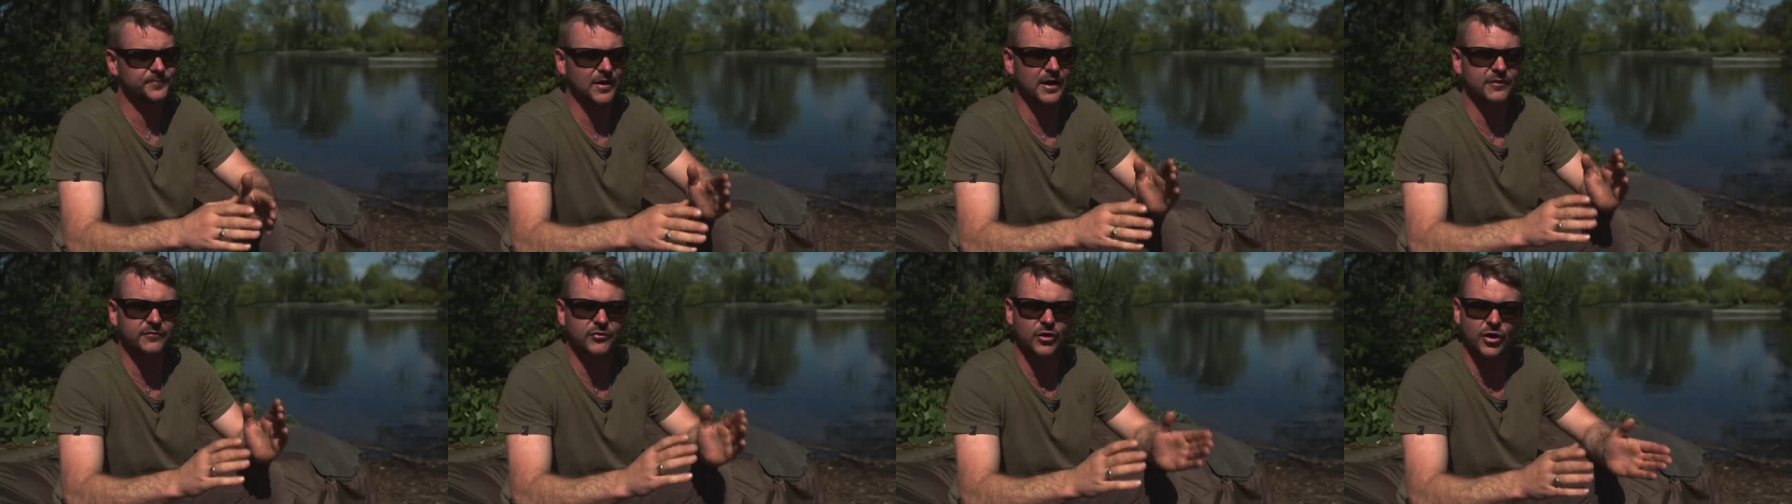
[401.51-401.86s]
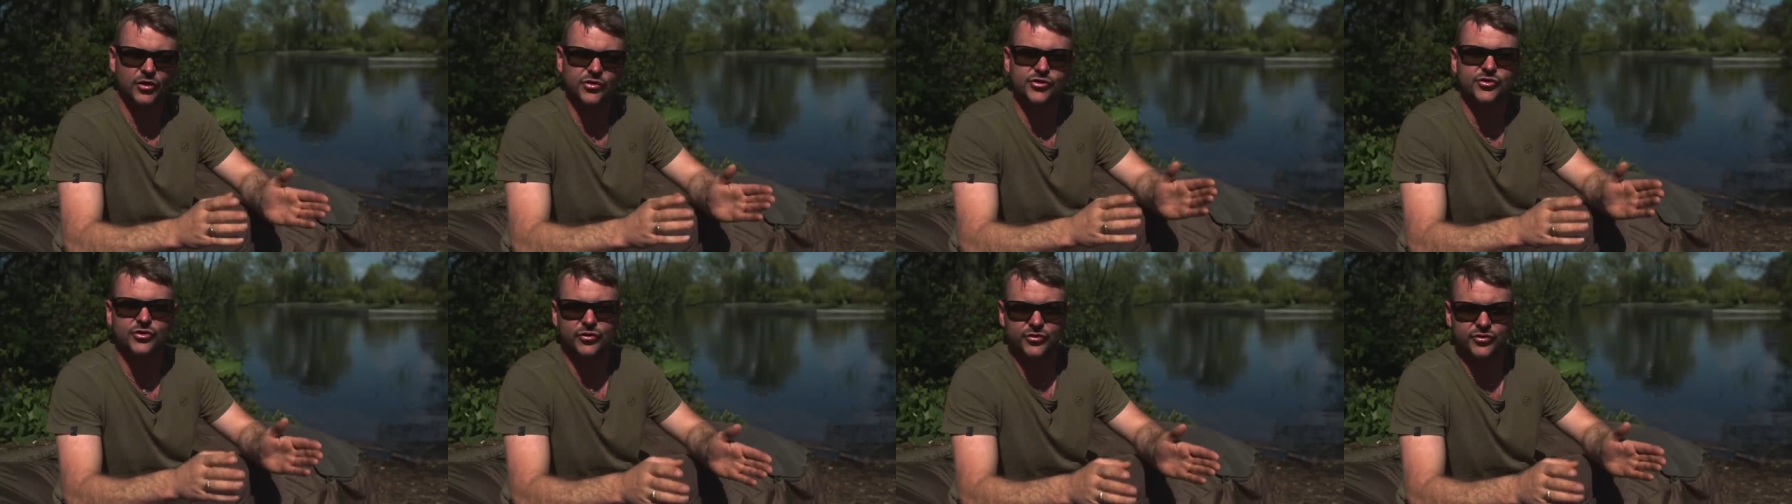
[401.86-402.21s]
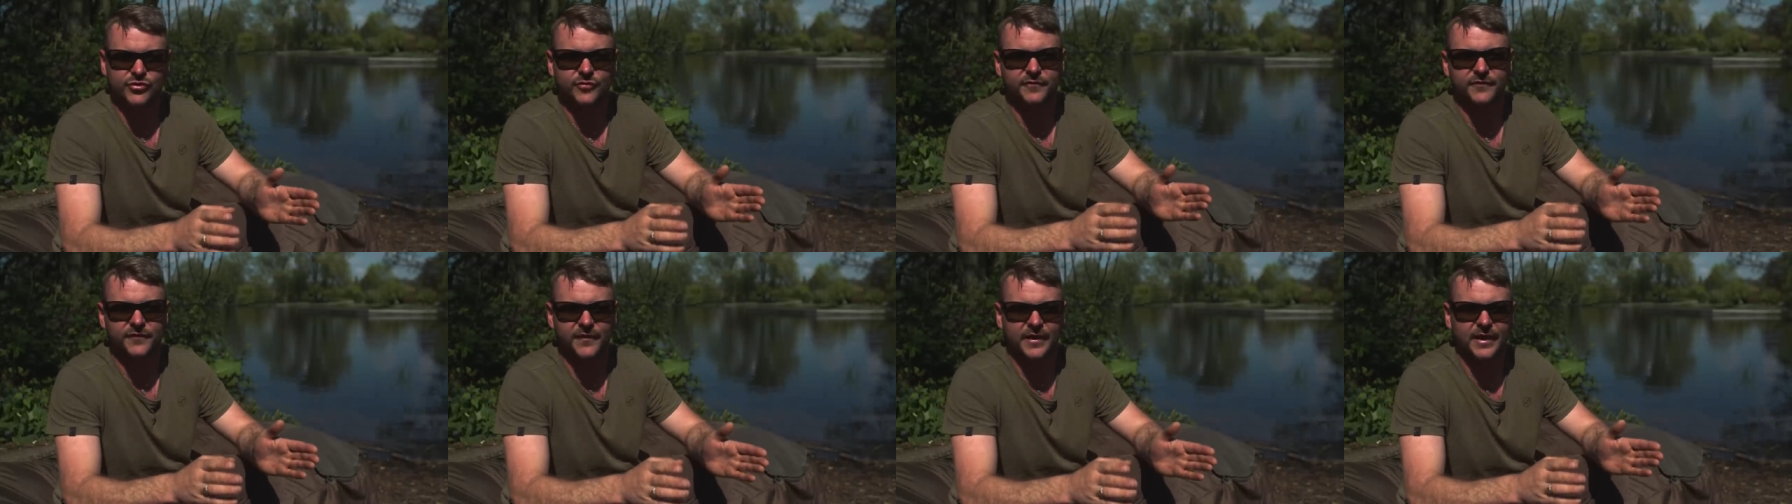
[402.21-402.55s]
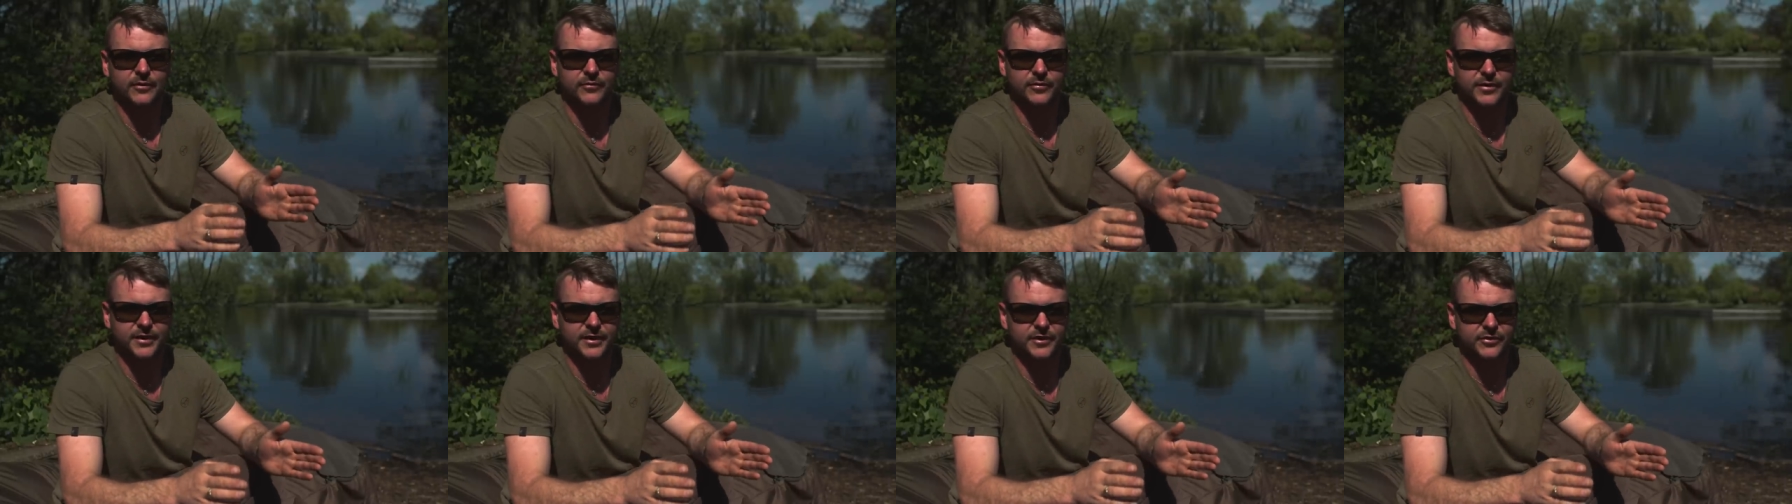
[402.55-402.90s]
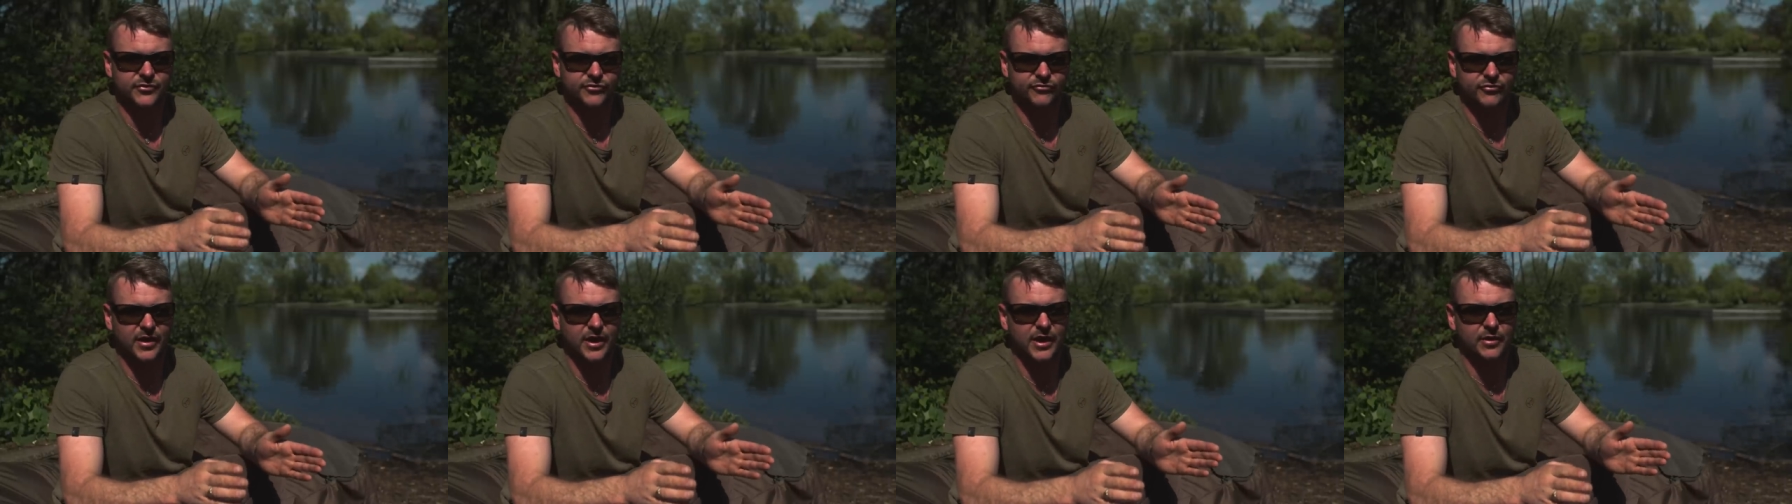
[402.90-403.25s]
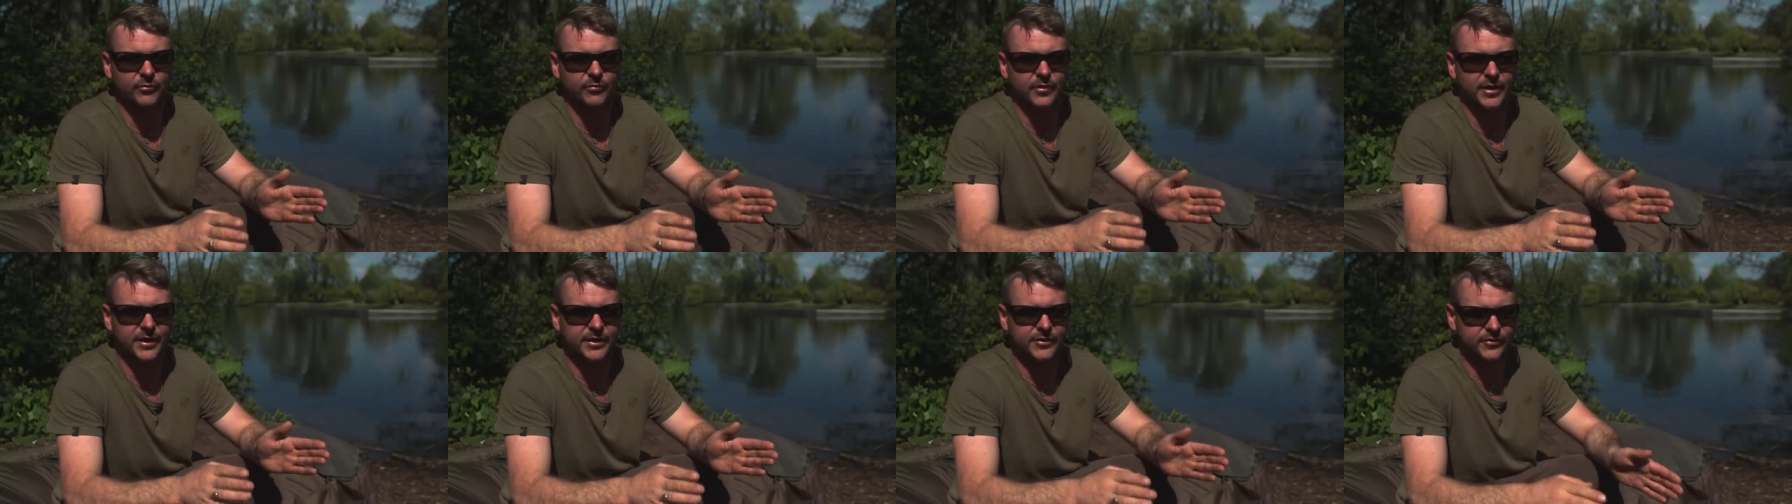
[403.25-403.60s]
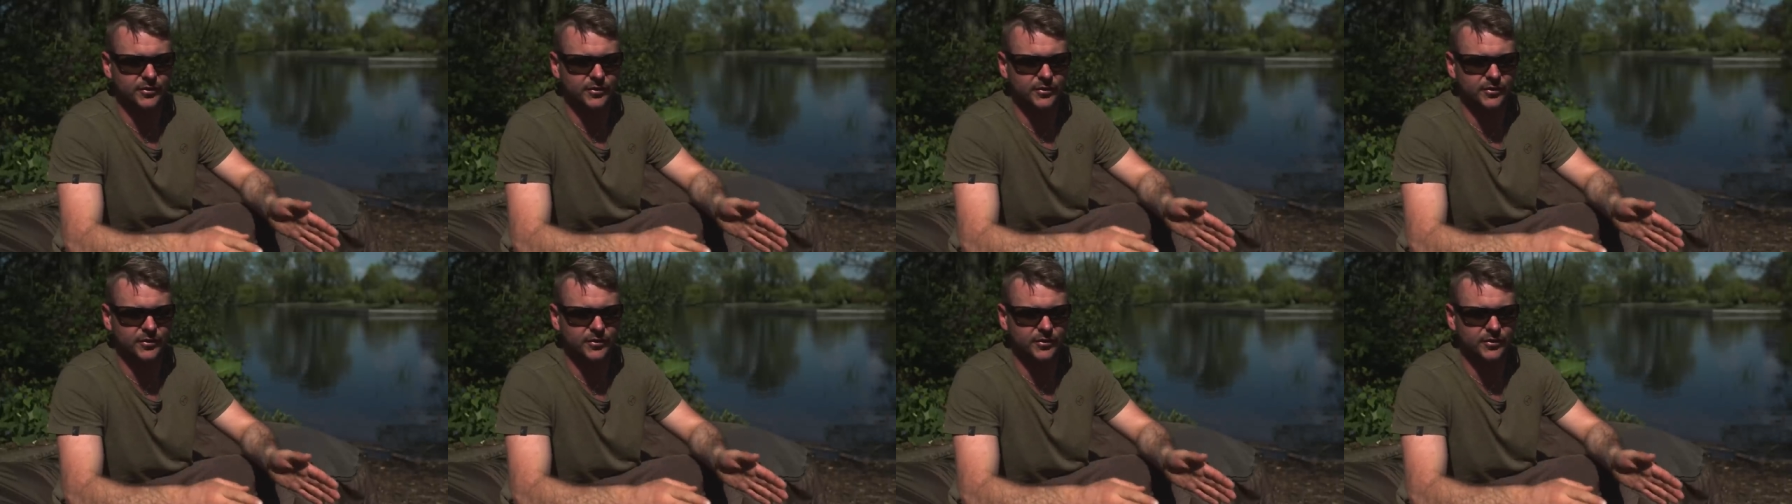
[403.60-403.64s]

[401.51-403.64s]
I've got to sort something out here straight away.